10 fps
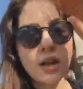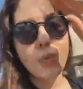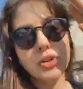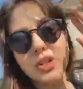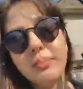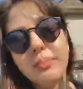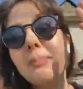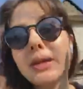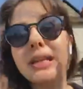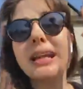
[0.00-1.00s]
which in my
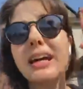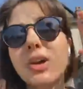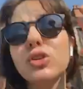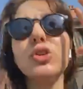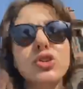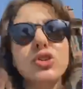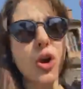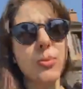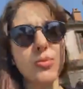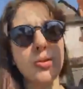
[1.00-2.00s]
opinion are not good
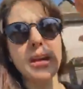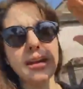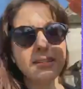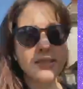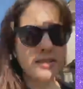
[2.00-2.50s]
terms for 8,